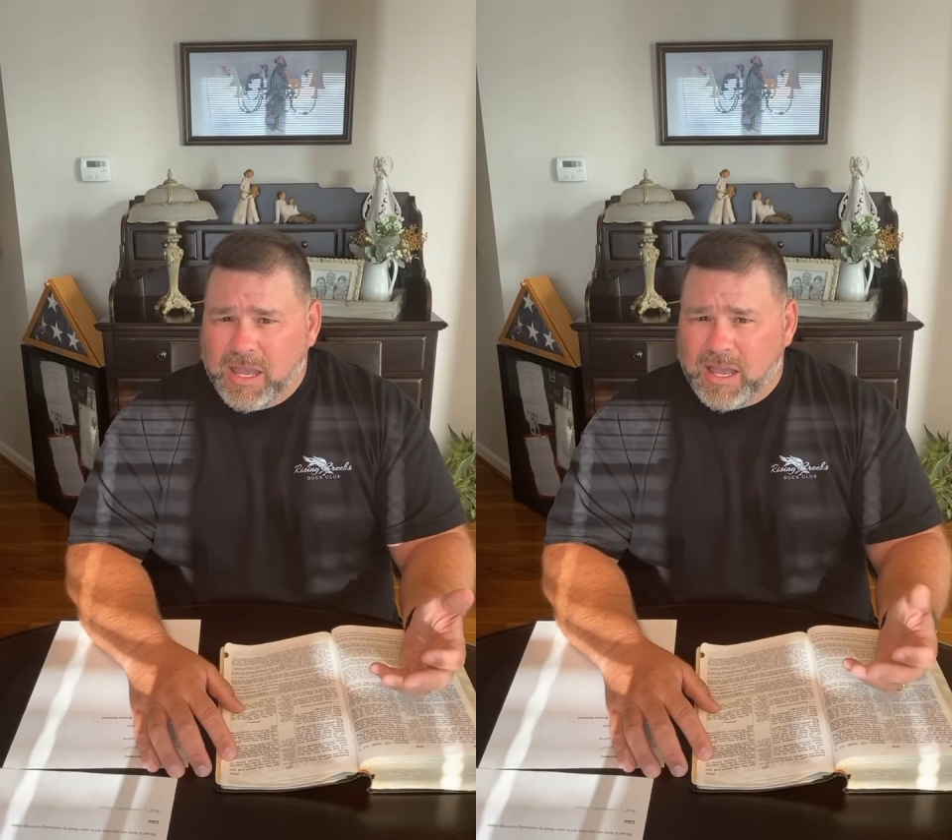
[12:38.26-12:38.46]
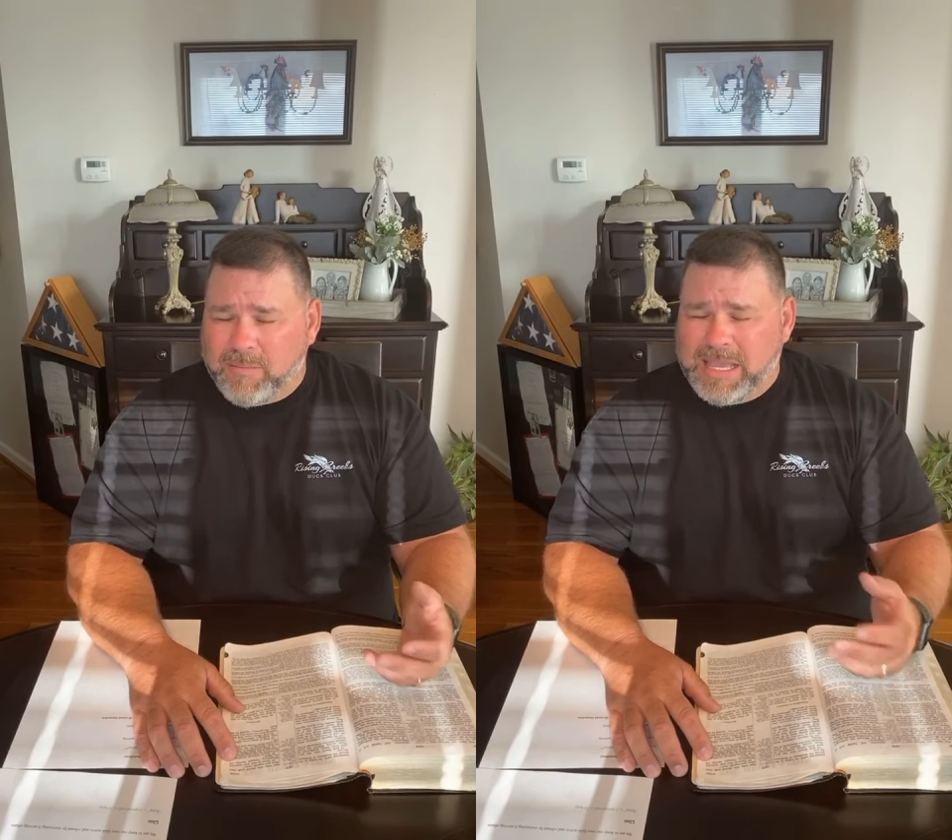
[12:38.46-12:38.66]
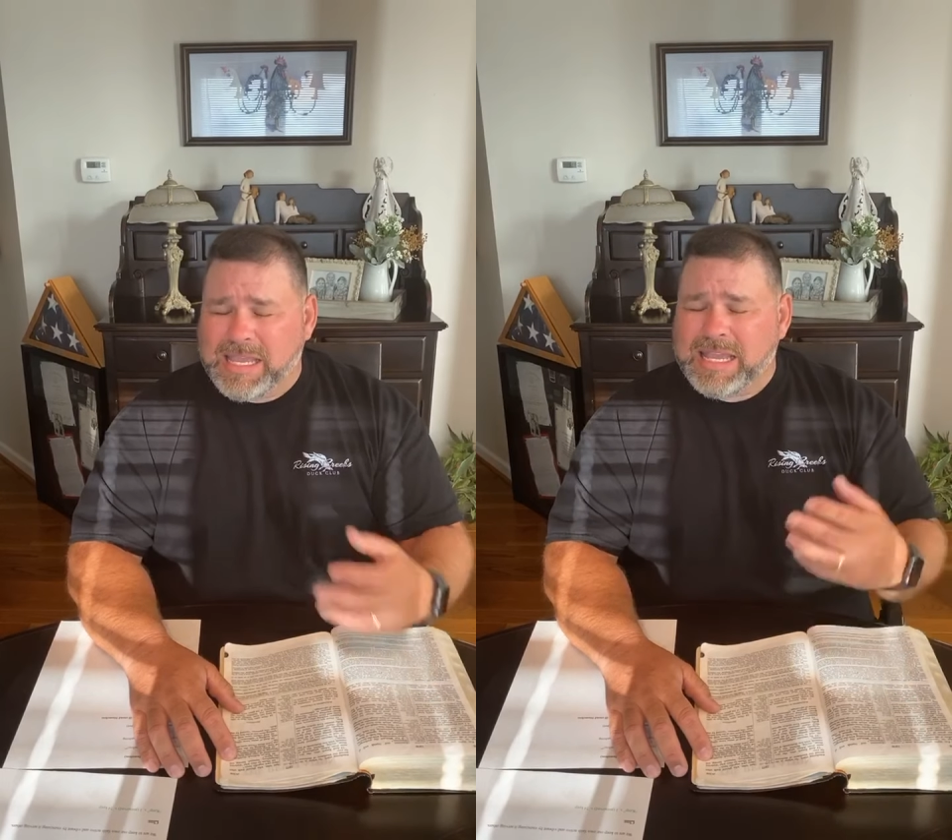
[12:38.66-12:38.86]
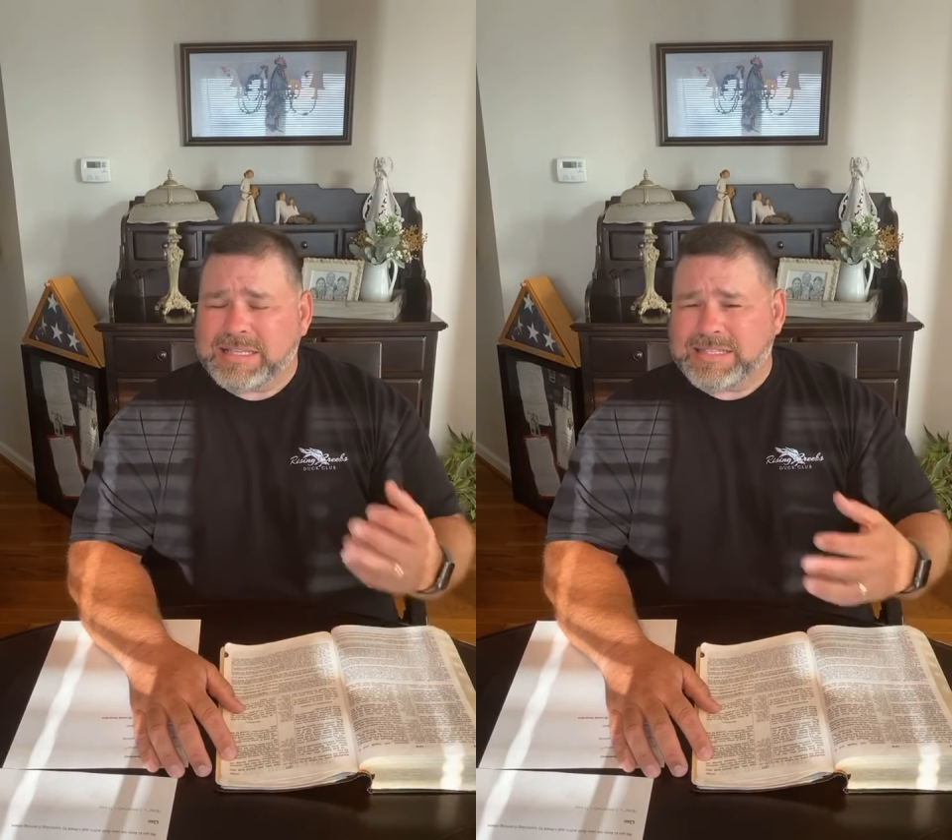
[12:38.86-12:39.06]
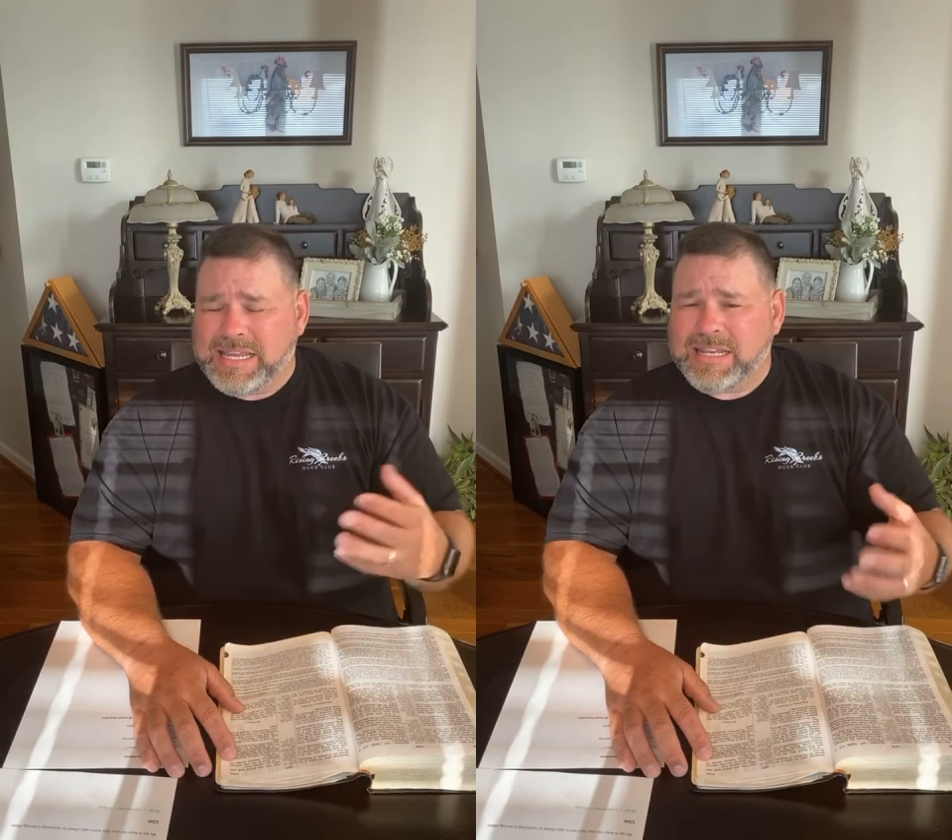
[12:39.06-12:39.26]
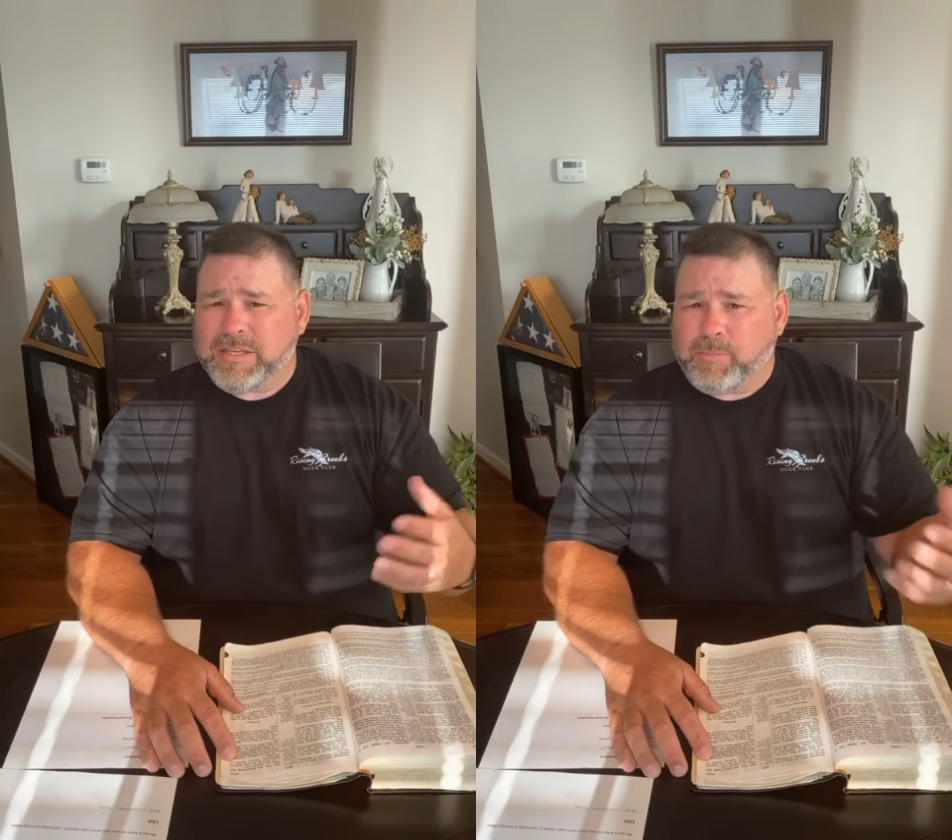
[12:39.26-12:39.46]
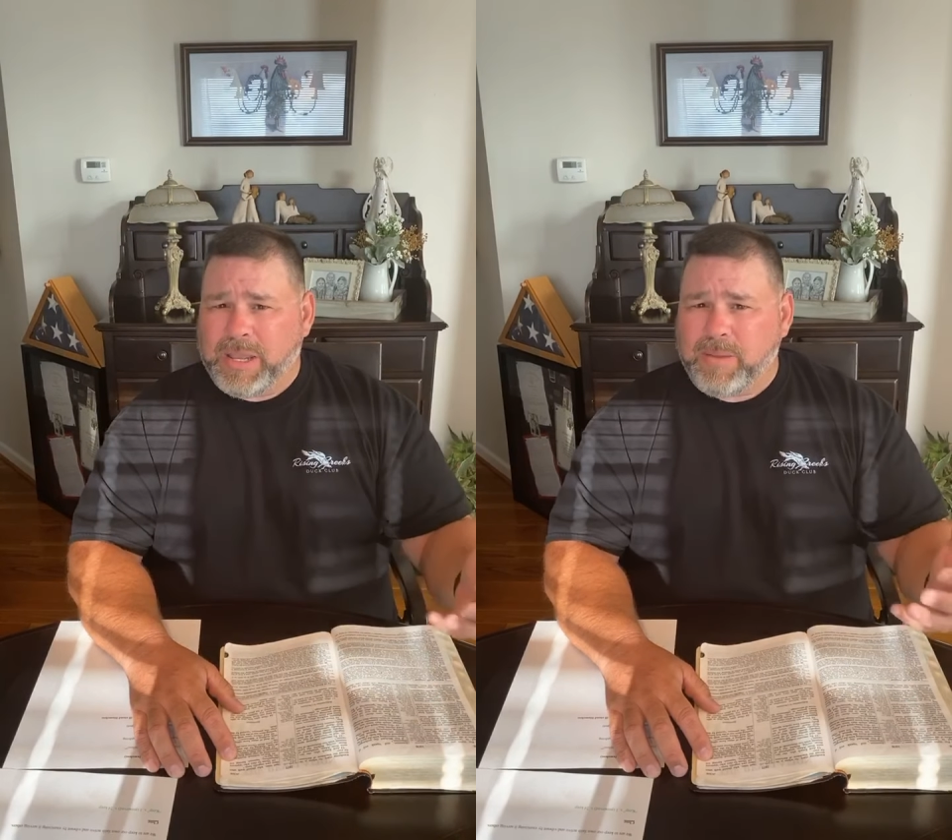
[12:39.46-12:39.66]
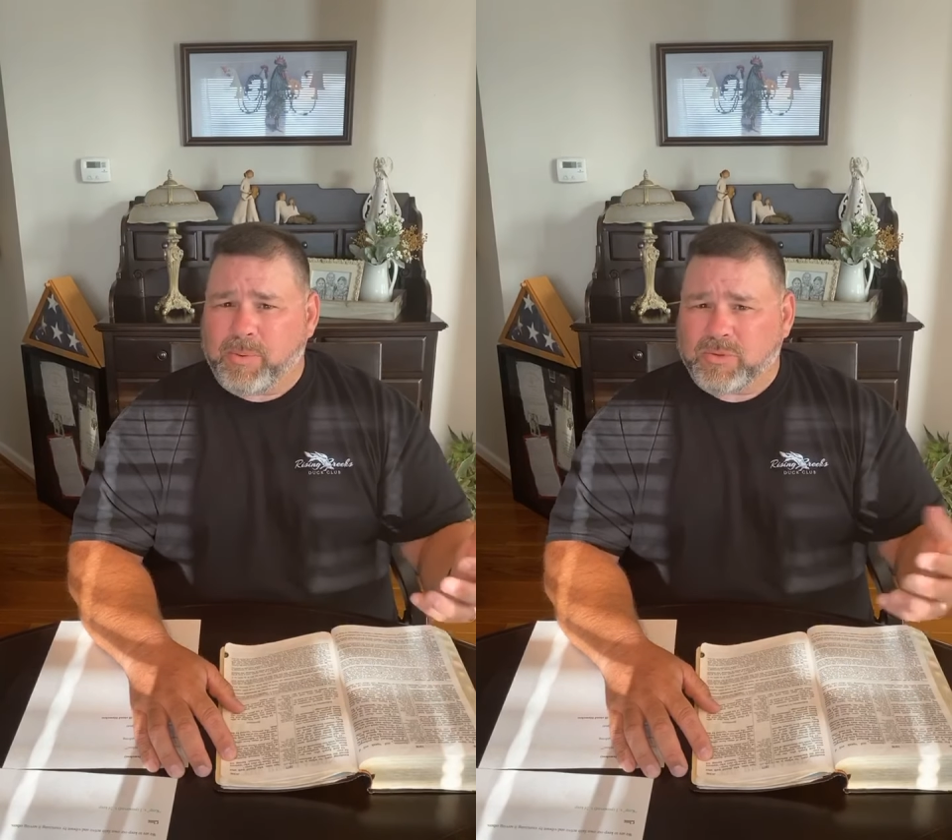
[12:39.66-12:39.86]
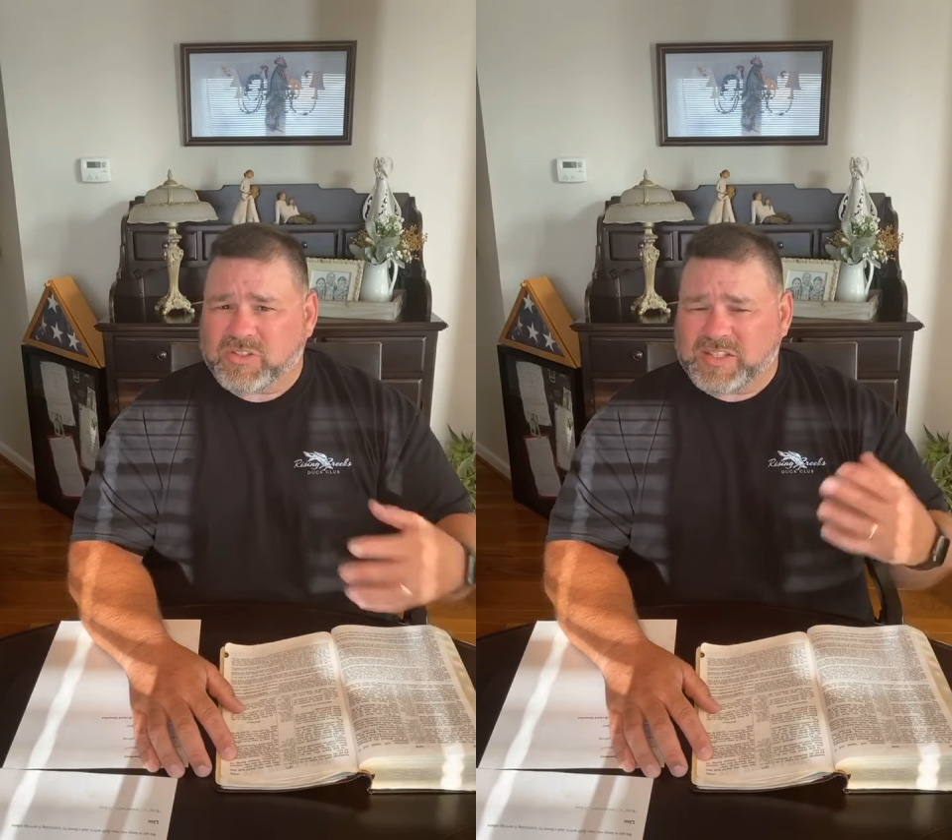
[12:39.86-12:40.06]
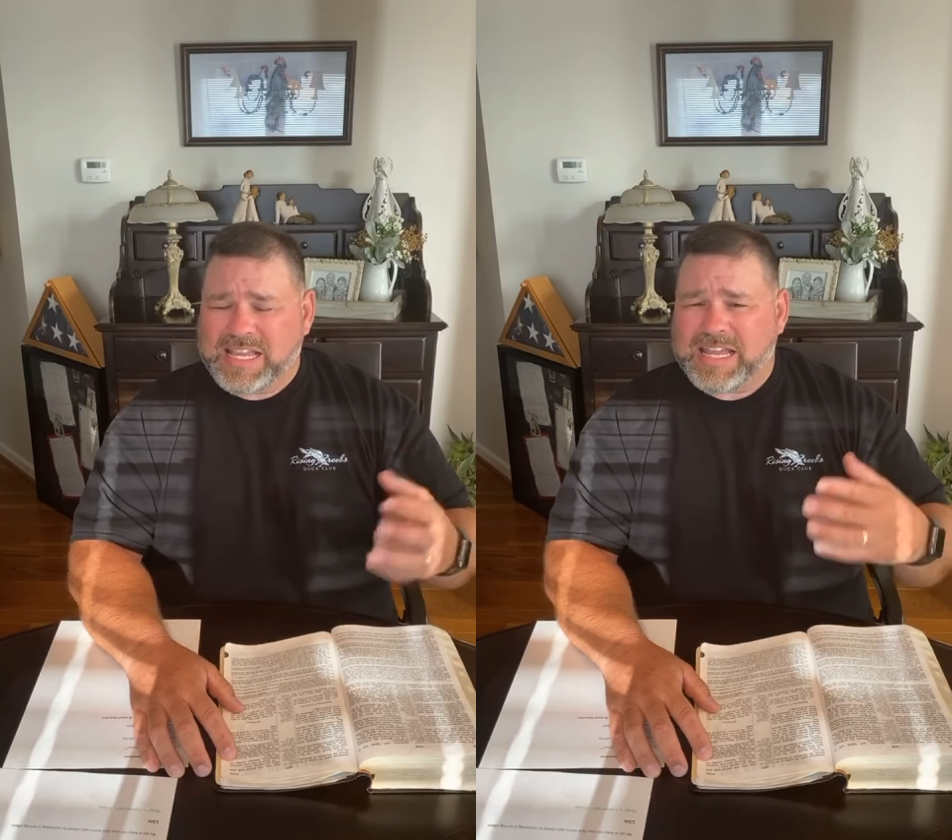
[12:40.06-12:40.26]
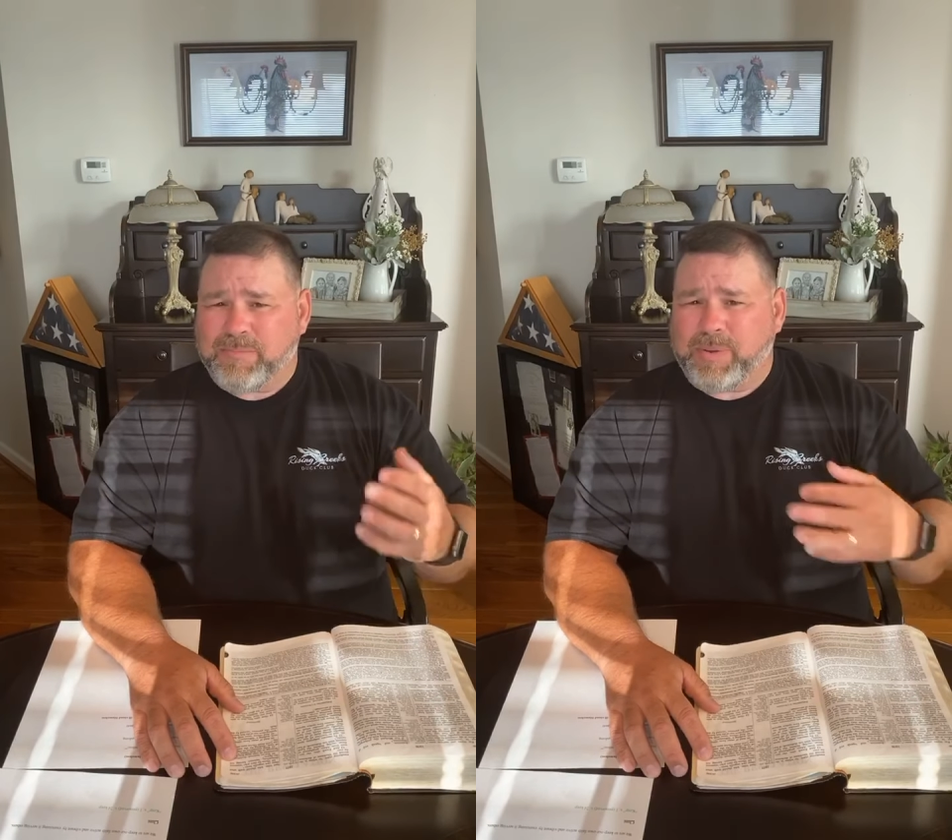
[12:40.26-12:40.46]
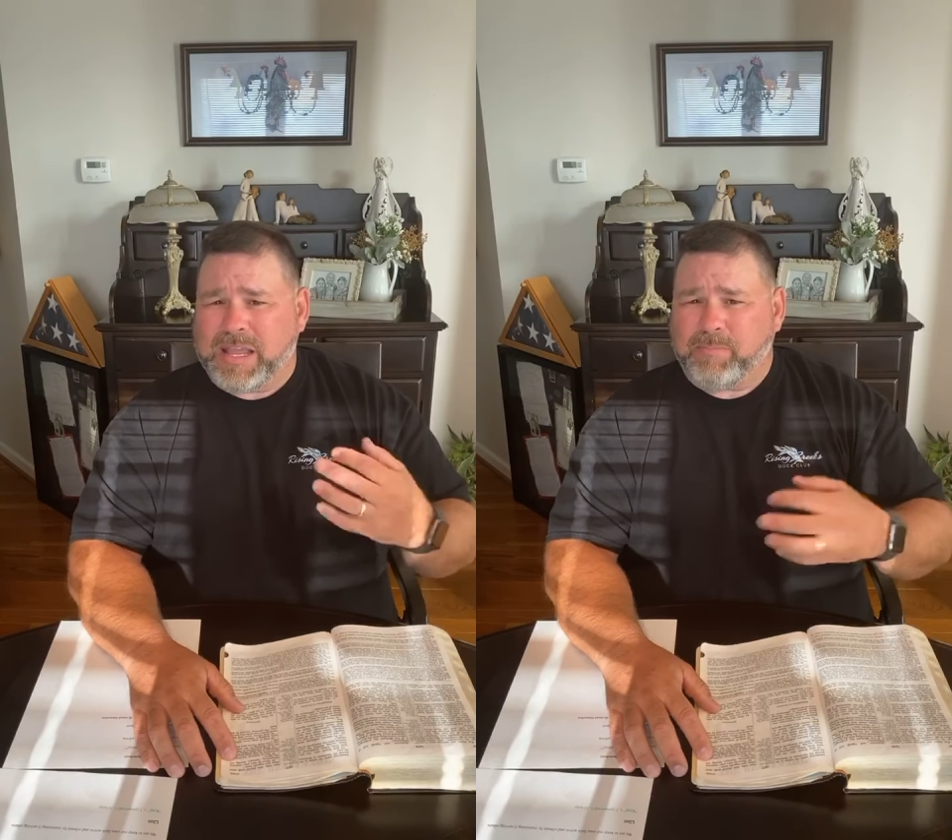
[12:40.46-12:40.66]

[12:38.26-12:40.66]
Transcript: Um, he gets into people, sin.